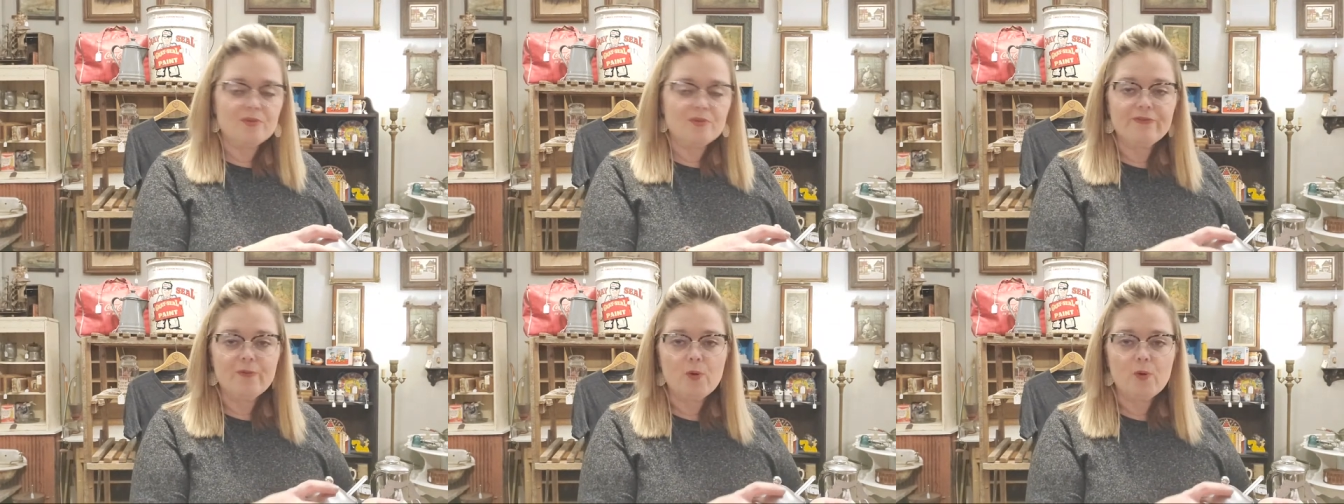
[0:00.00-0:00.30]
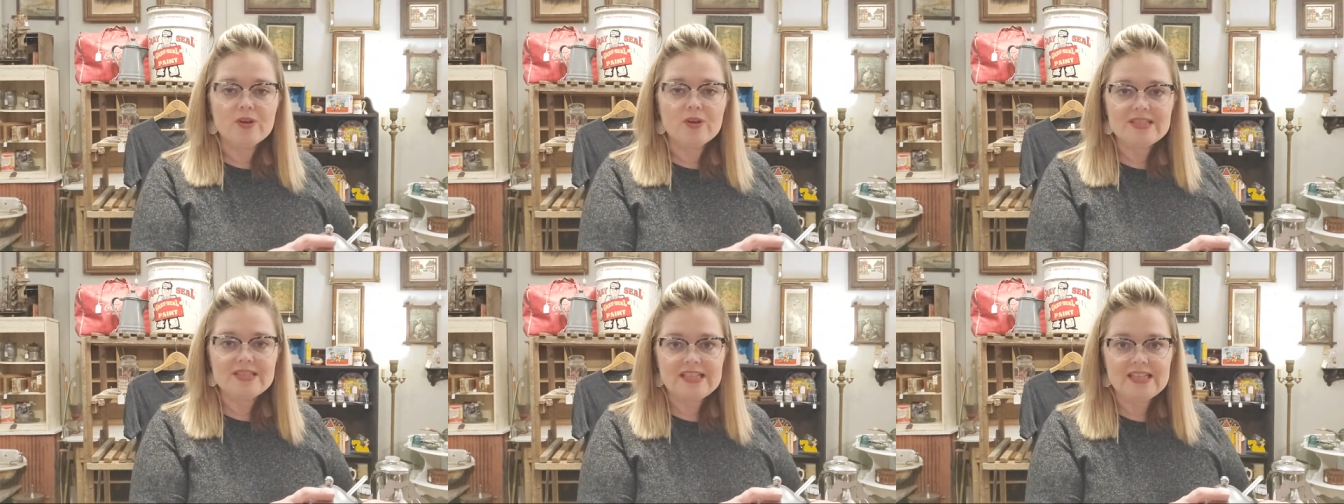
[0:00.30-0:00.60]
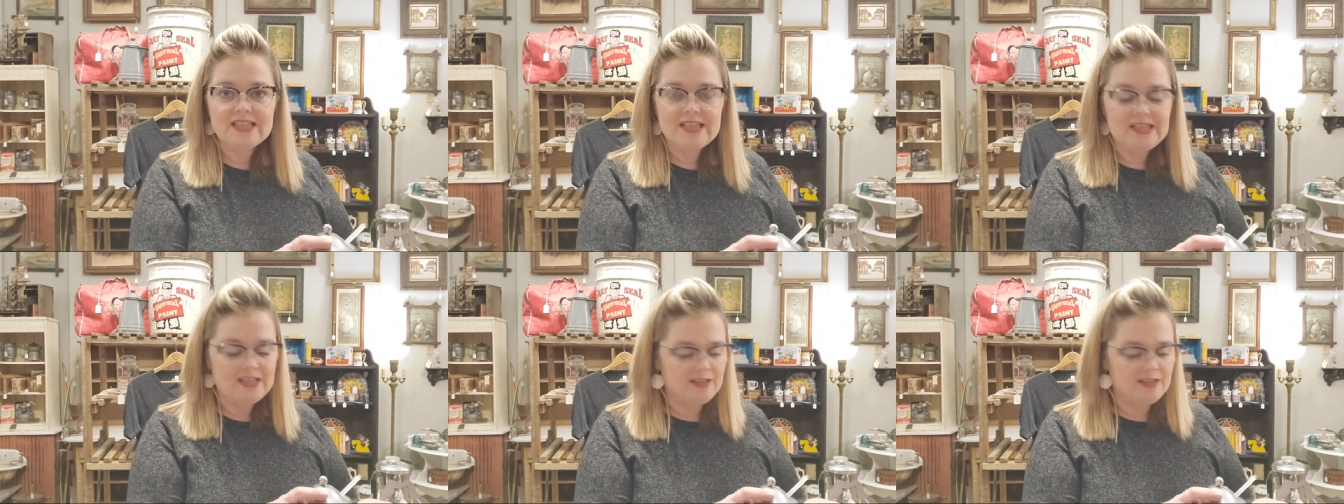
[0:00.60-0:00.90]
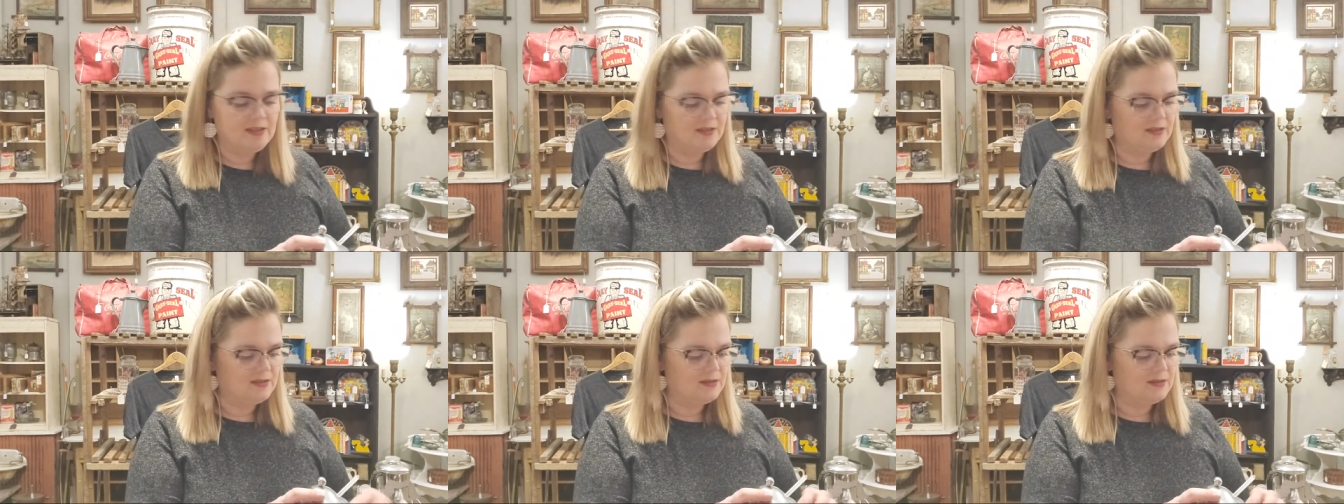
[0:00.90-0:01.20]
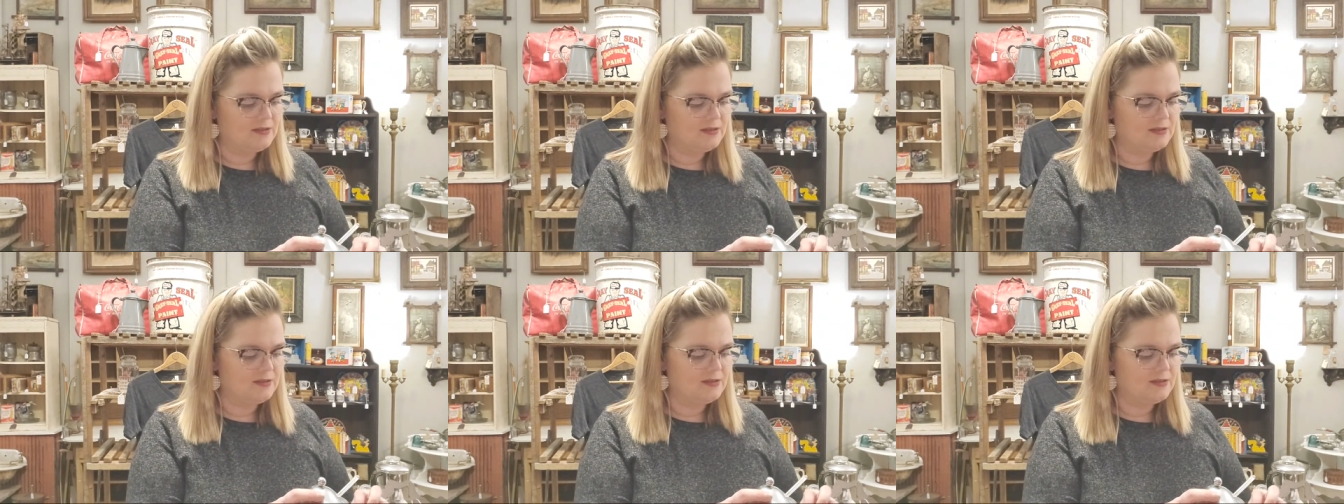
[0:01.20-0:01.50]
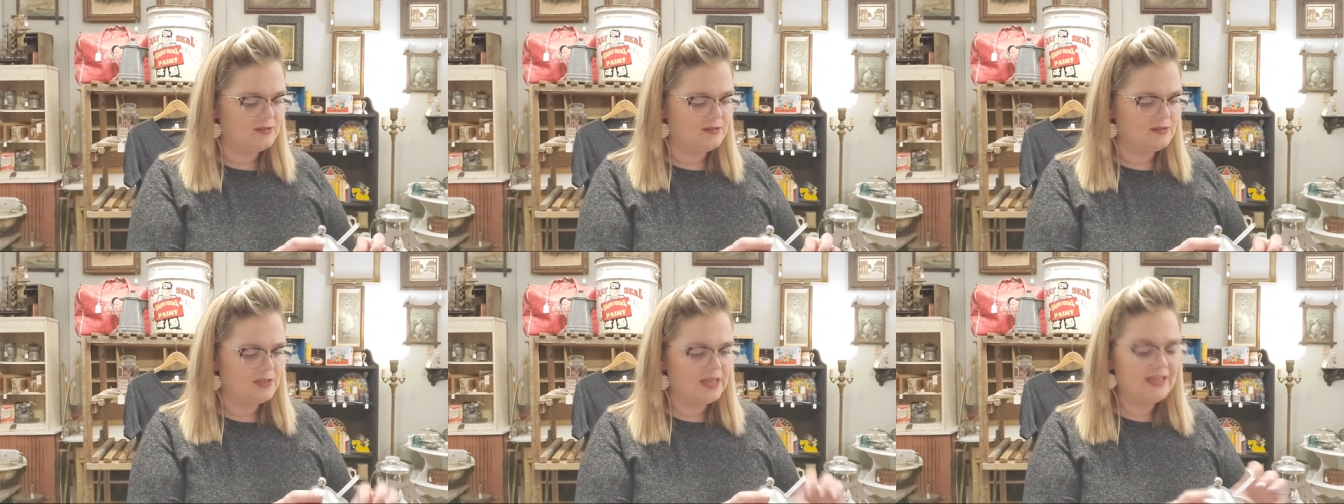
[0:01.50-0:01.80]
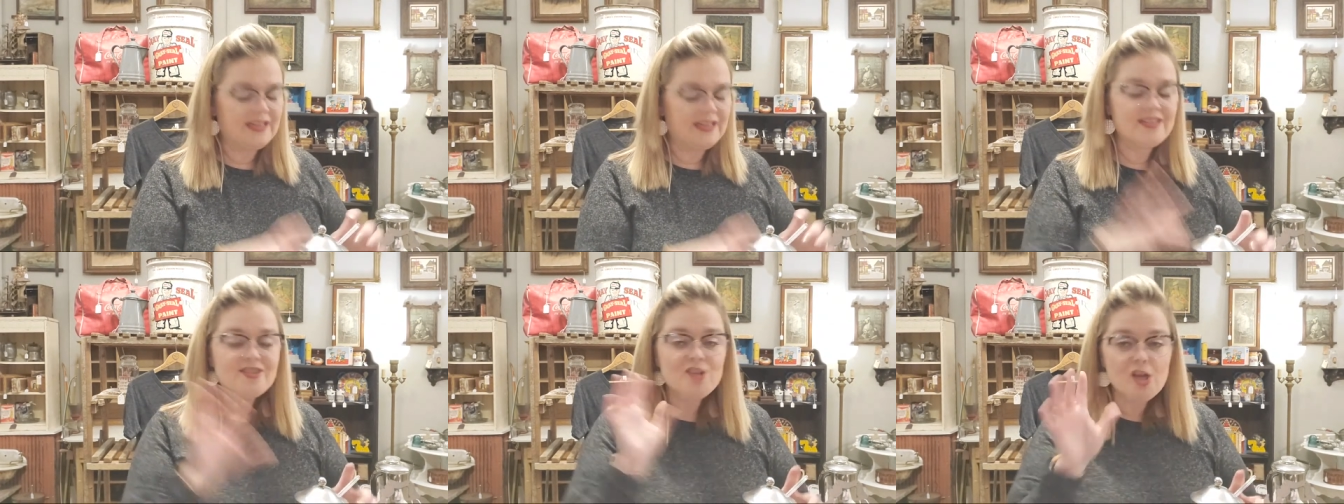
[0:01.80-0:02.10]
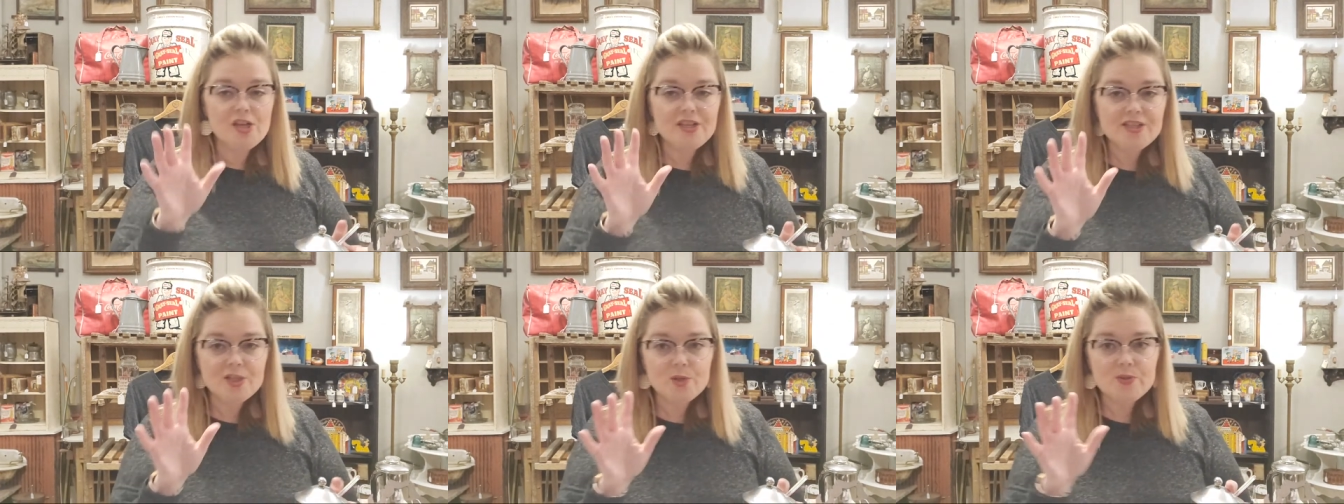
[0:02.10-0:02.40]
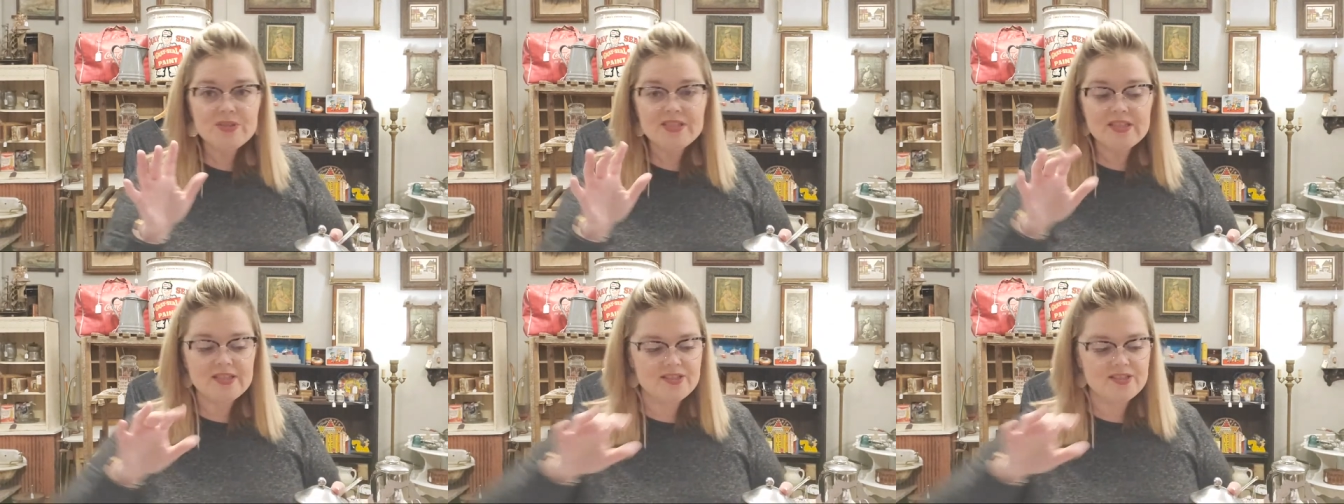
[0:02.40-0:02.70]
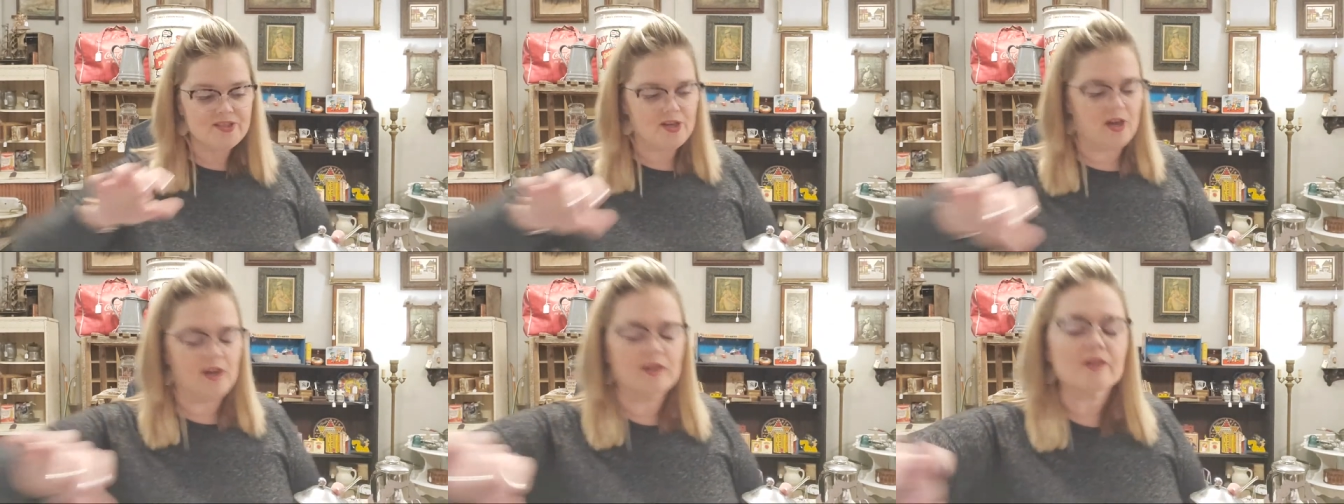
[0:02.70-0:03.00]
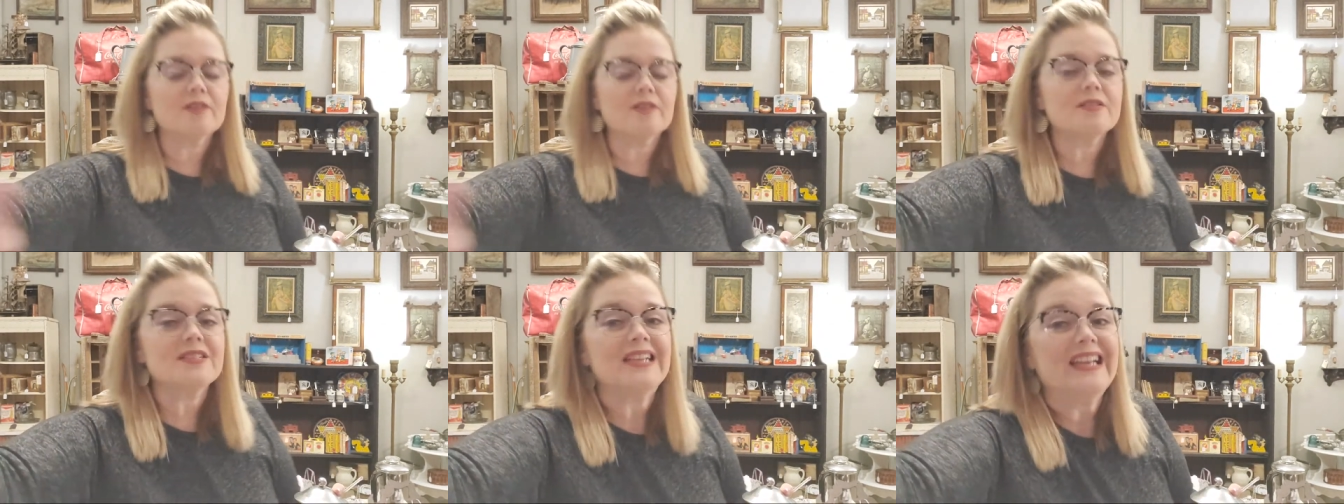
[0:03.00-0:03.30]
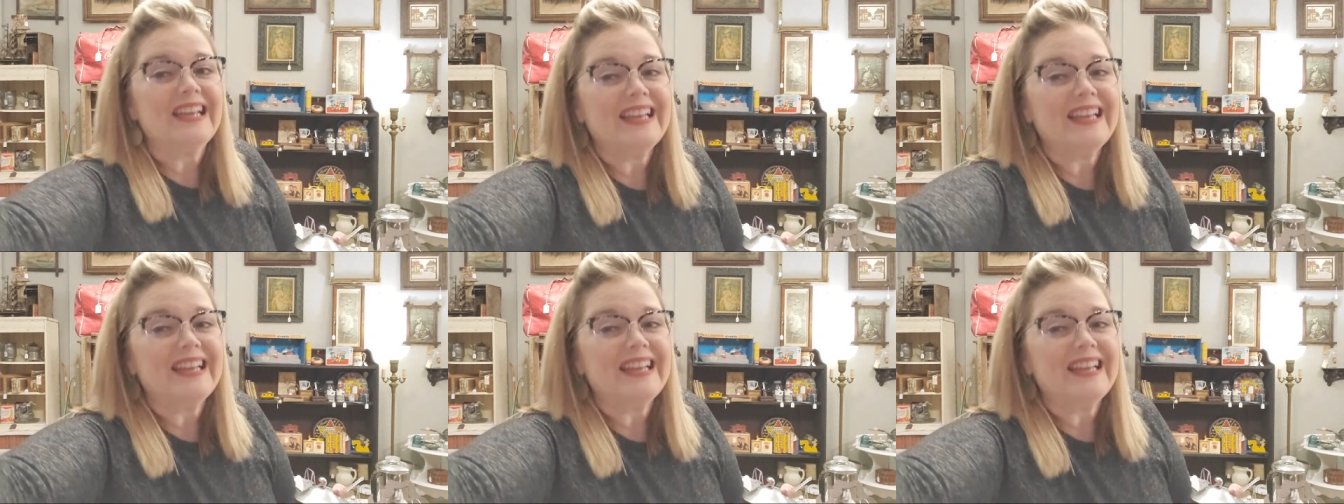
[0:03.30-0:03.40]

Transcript: 14, and it's also $6.